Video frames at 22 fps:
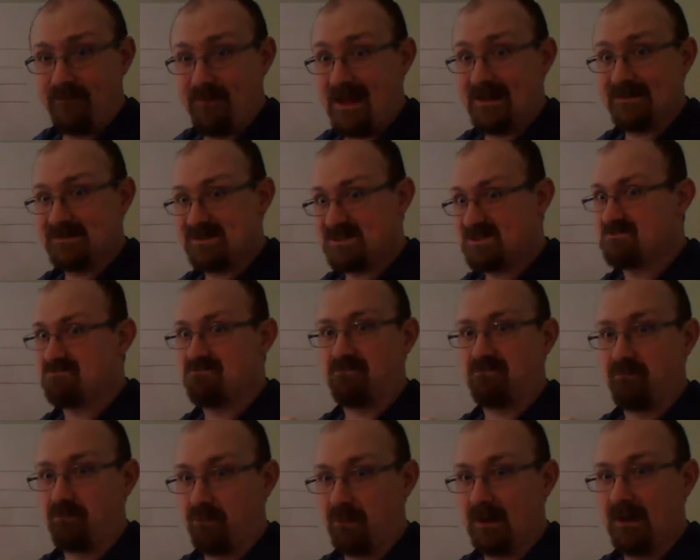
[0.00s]
That's
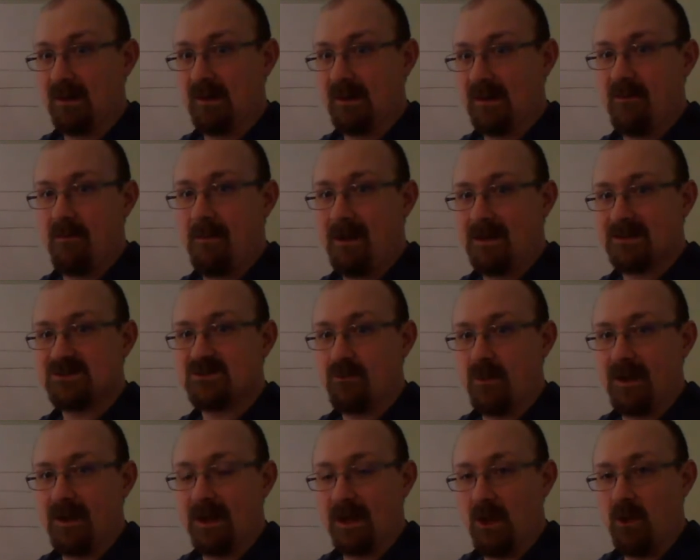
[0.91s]
really the
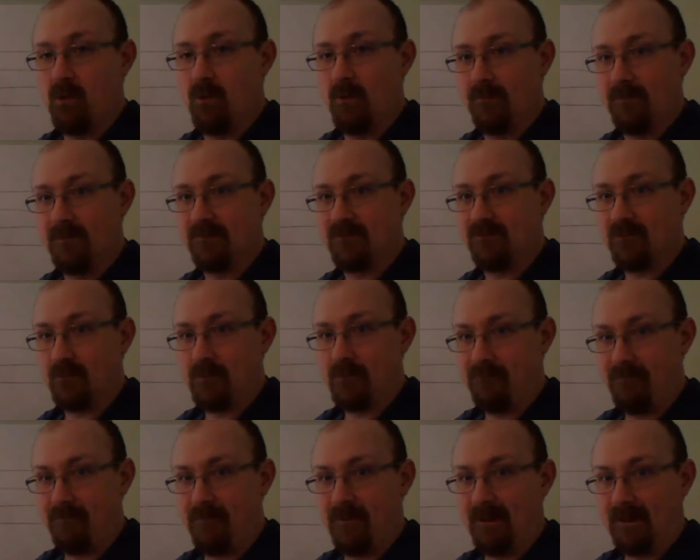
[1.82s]
best way to go with this sort
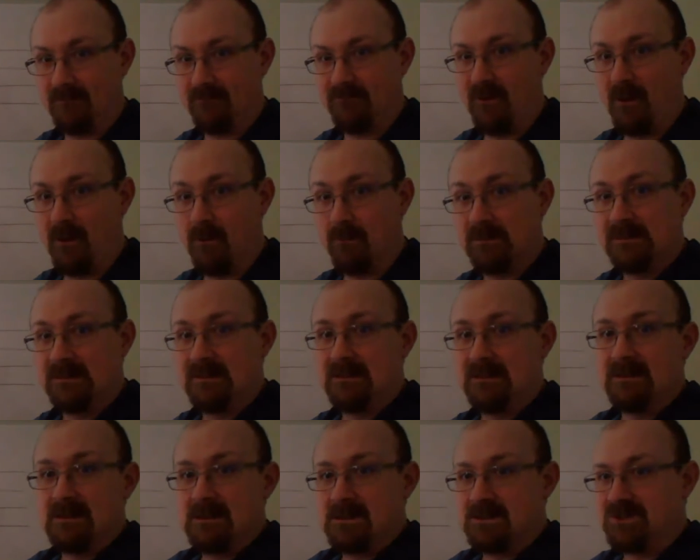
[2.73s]
of thing. So
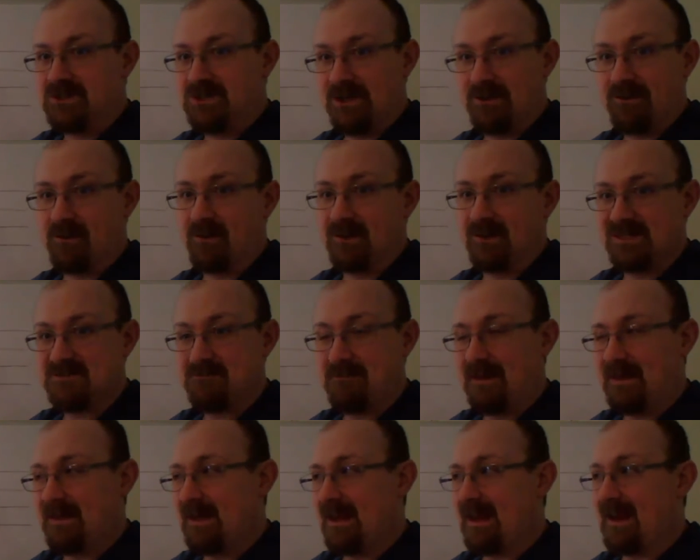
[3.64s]
generally
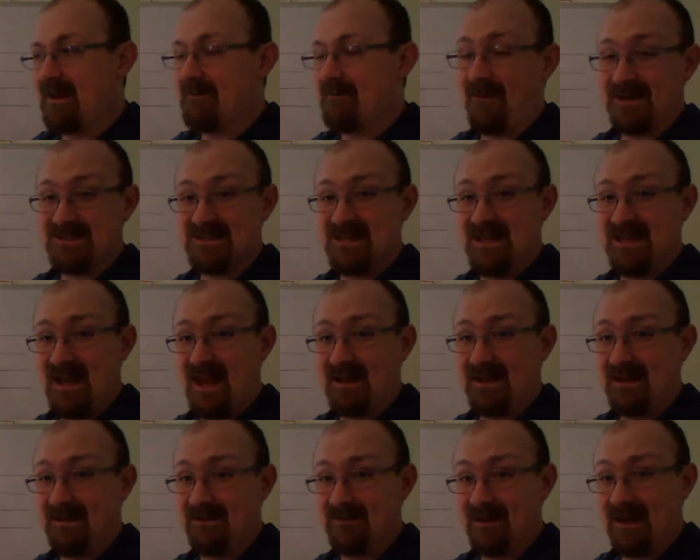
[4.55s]
speaking, if I see
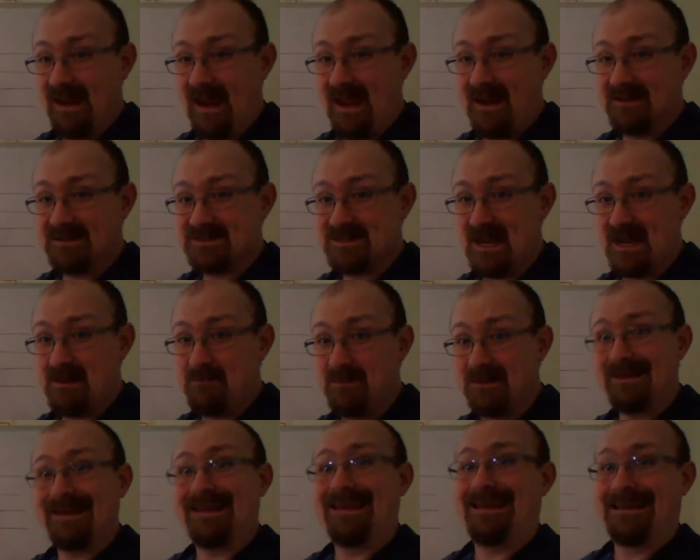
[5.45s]
I need to negate a
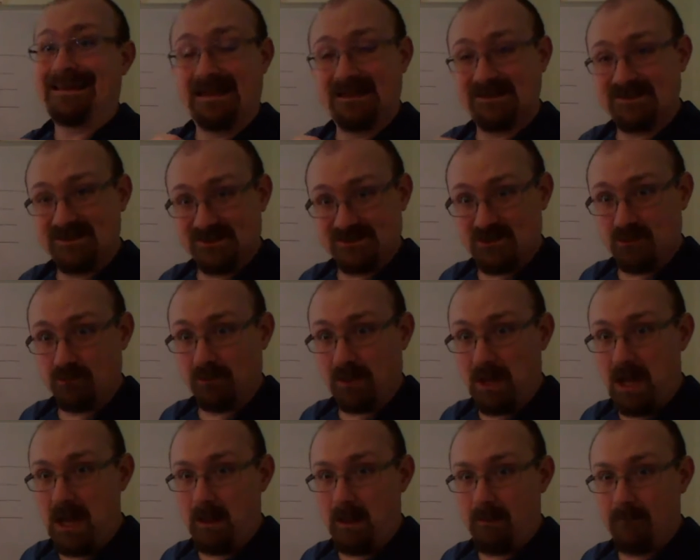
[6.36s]
statement, it gets its own
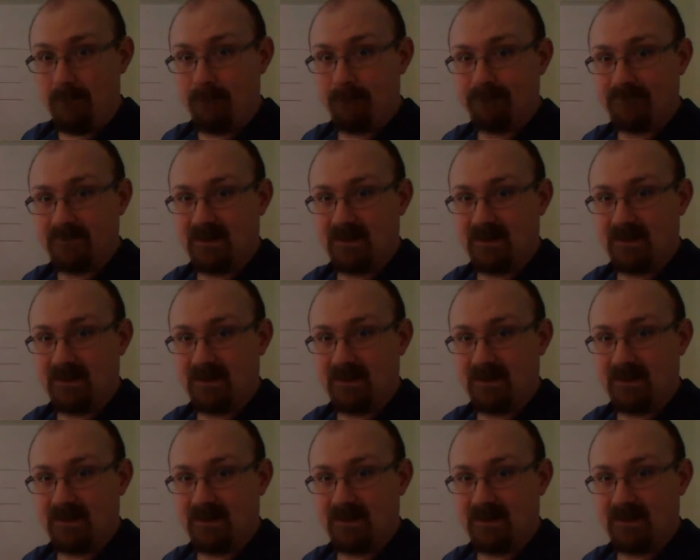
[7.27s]
column.